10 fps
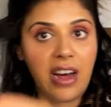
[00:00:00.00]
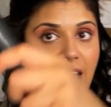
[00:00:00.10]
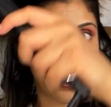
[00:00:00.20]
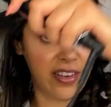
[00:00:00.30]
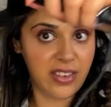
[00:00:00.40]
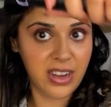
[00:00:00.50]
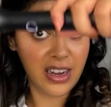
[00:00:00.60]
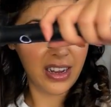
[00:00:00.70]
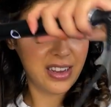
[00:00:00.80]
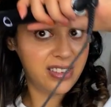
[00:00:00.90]
I have
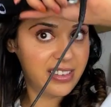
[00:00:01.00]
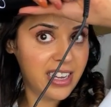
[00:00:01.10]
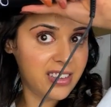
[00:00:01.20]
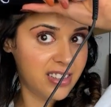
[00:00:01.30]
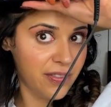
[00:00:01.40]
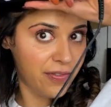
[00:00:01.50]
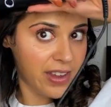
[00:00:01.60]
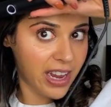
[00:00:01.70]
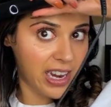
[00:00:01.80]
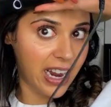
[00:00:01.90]
since
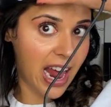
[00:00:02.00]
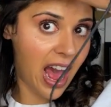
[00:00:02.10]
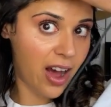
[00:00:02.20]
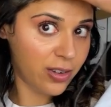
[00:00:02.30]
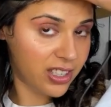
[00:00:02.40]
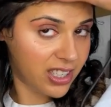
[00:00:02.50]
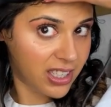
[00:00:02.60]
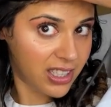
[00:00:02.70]
figured it out.